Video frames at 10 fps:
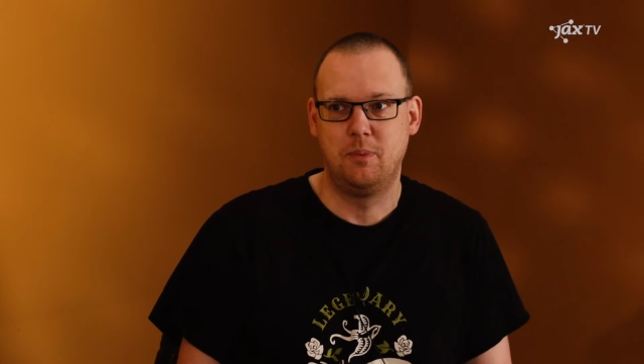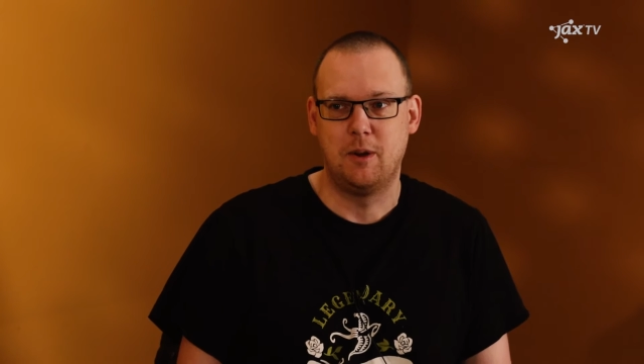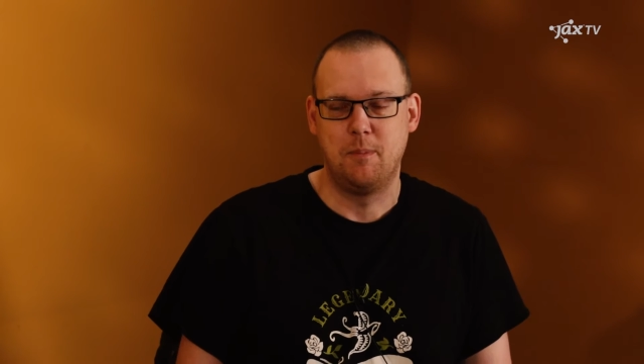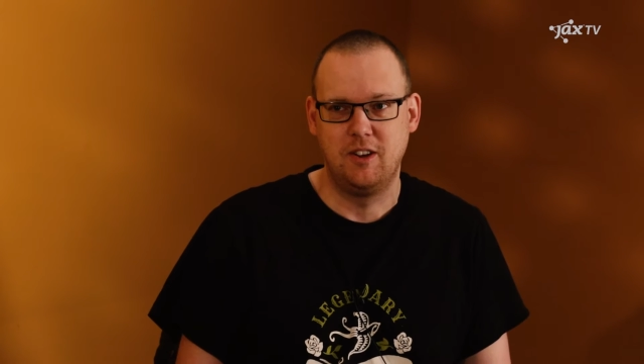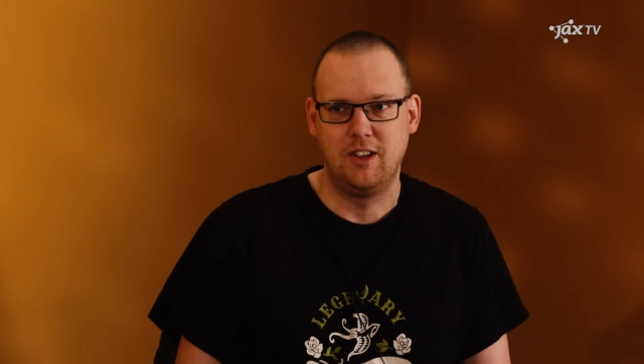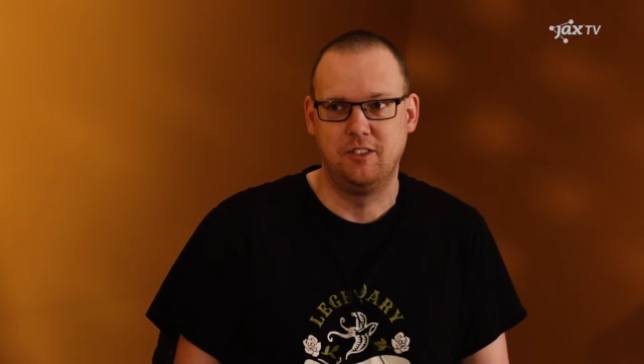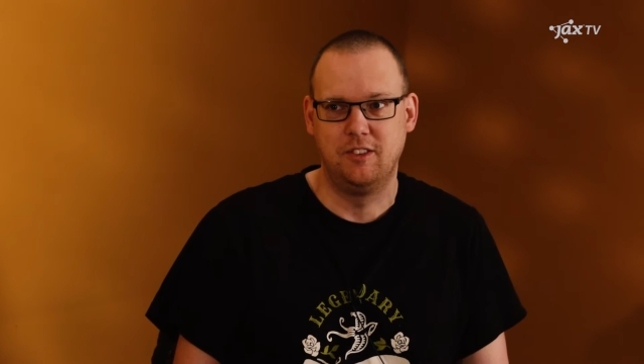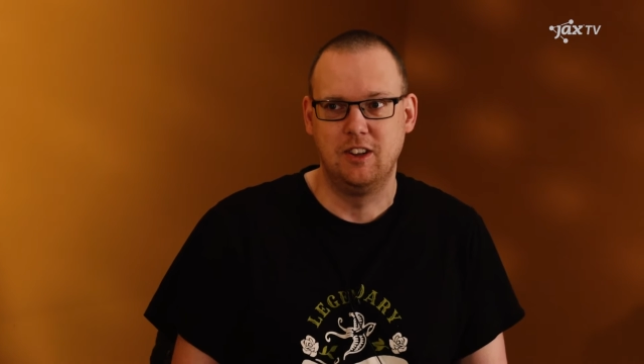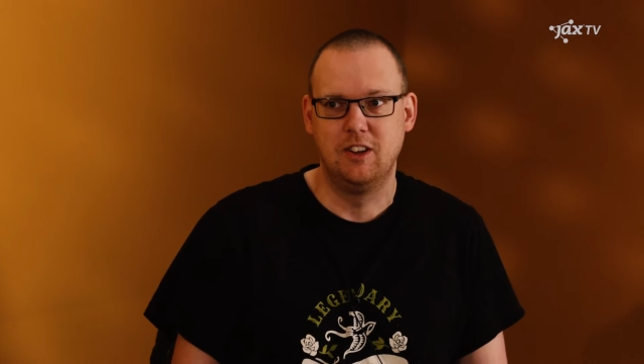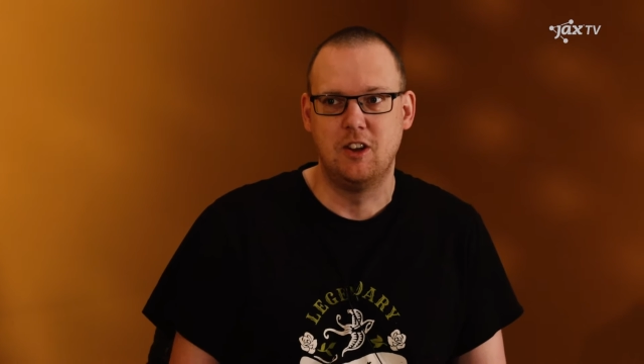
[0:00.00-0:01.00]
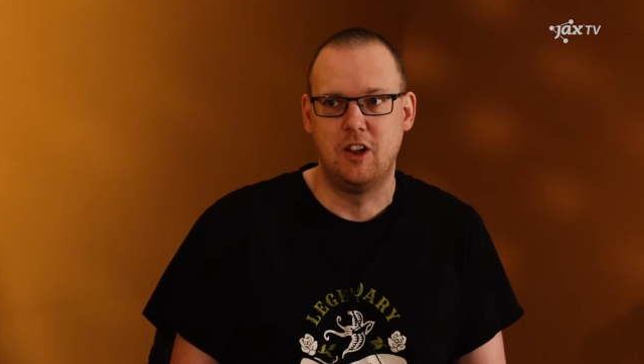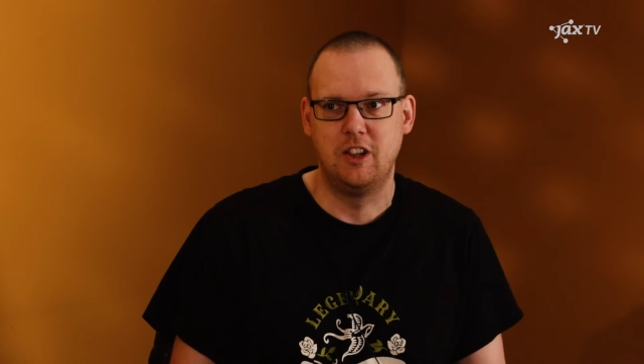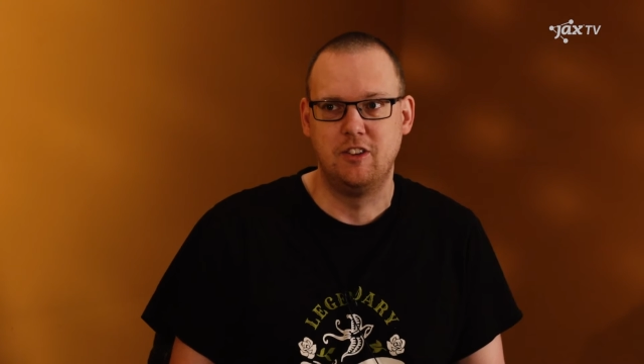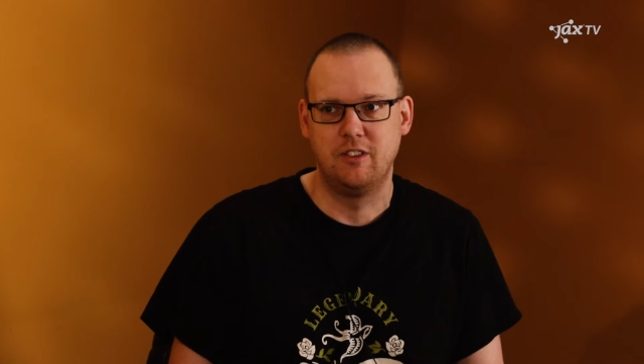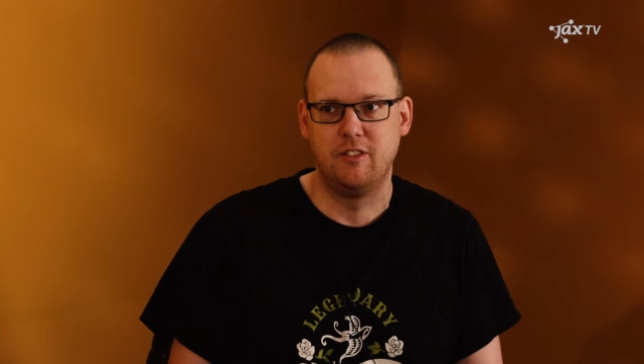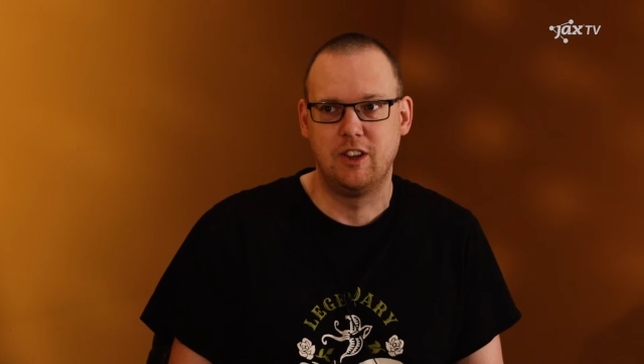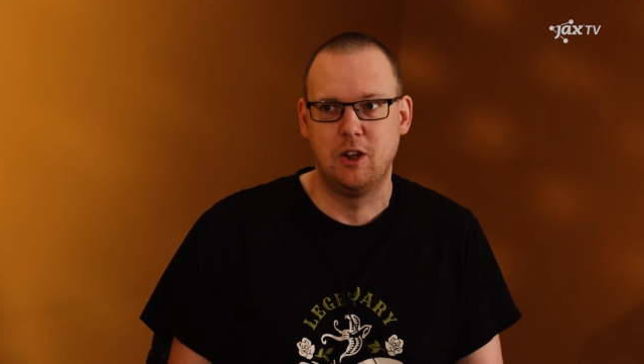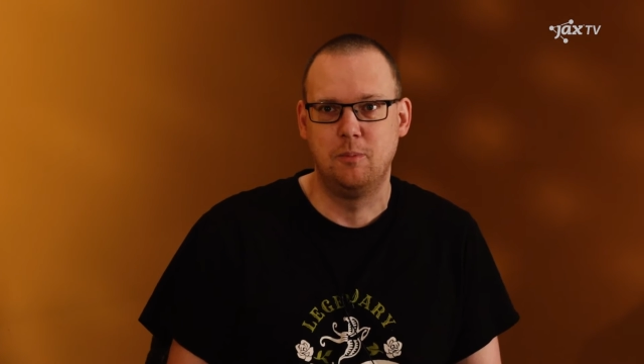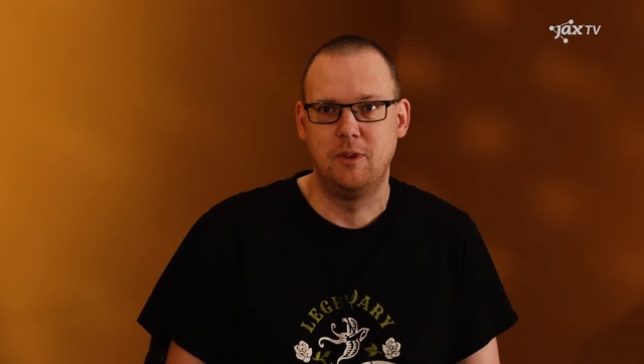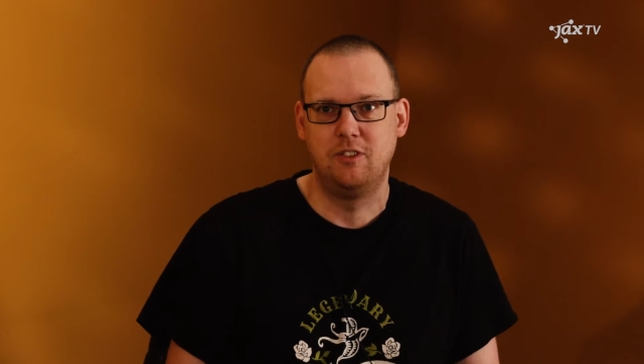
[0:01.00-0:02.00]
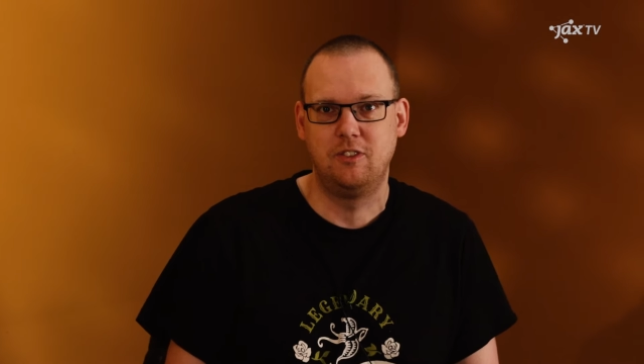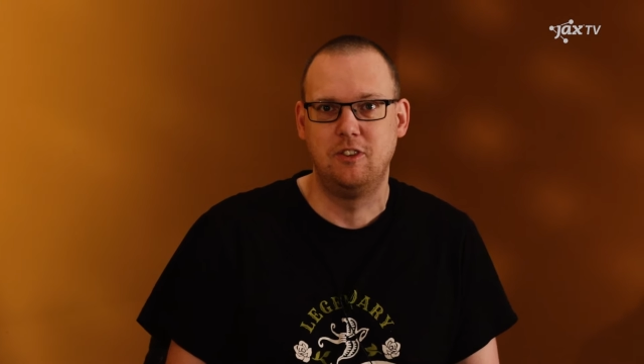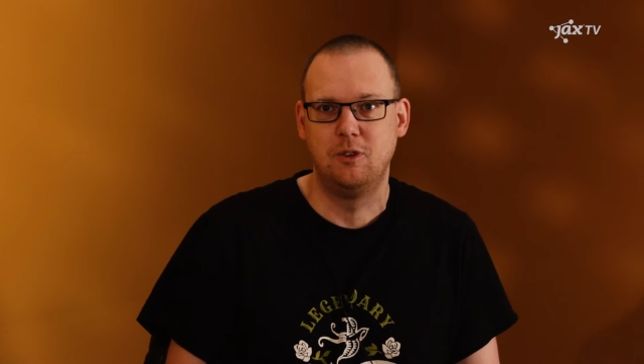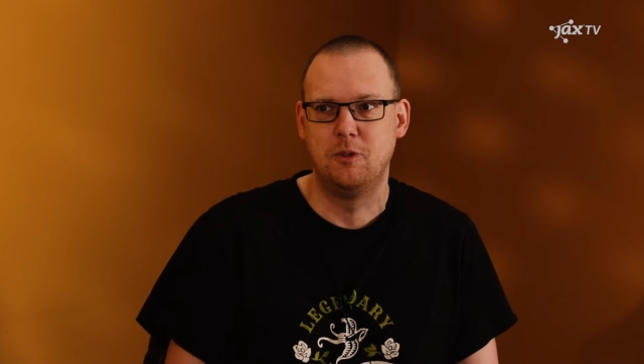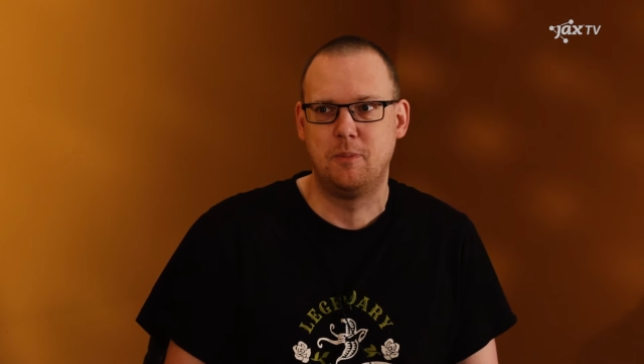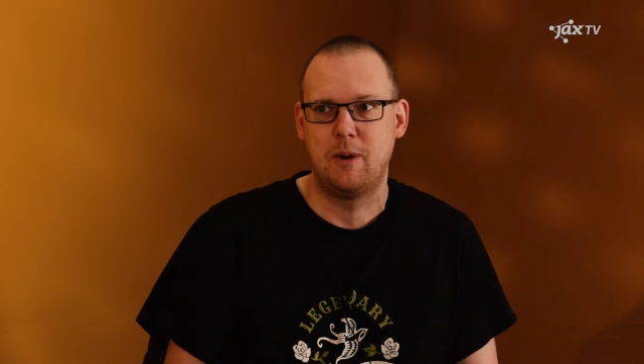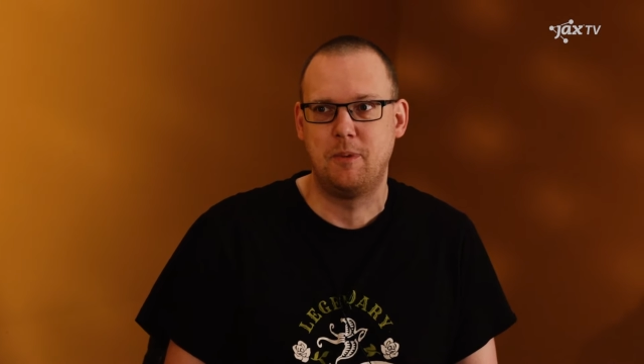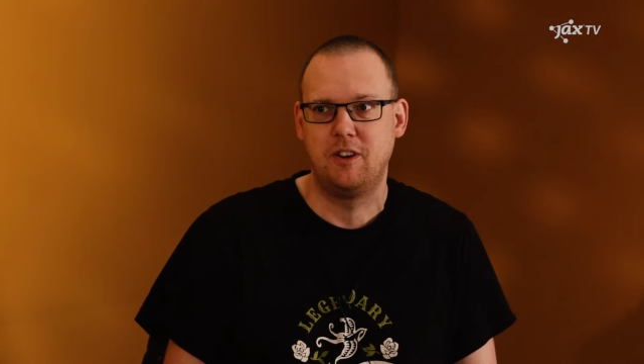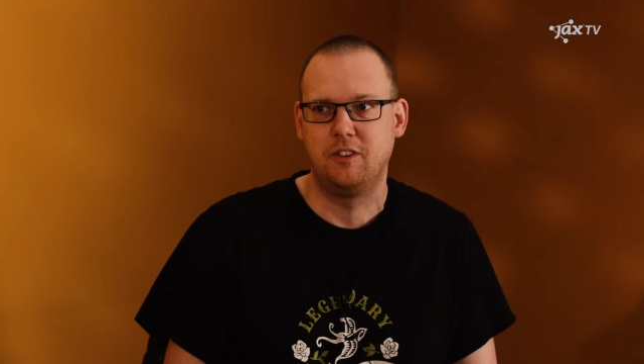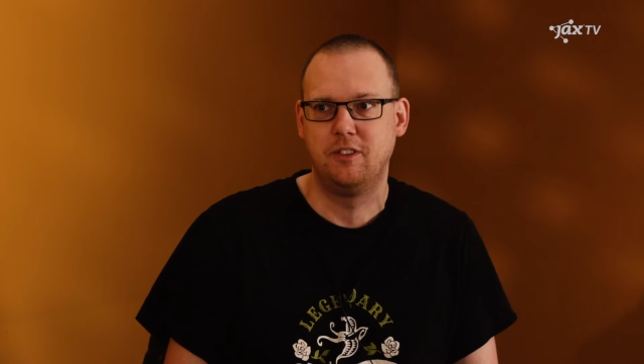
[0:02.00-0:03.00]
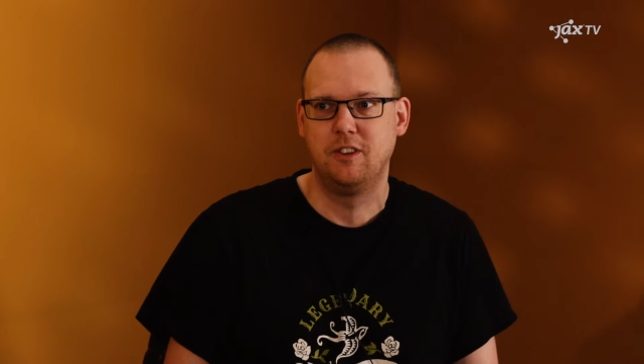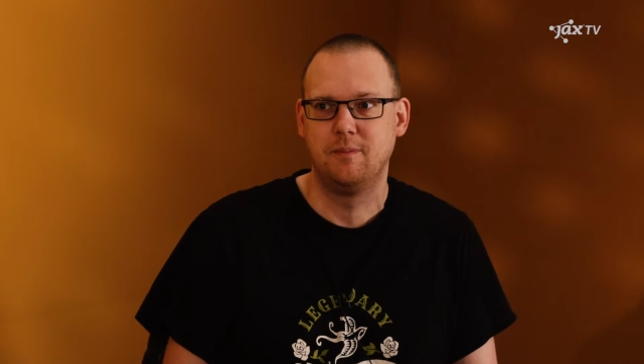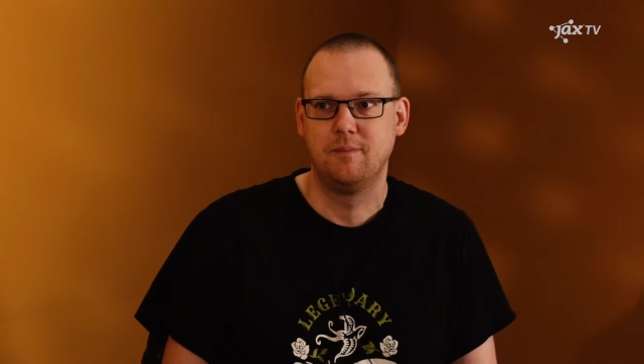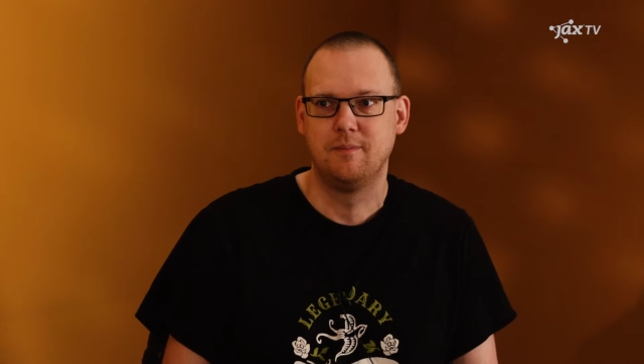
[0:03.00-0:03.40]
proper testing and knowledge of the code base to do the proper testing.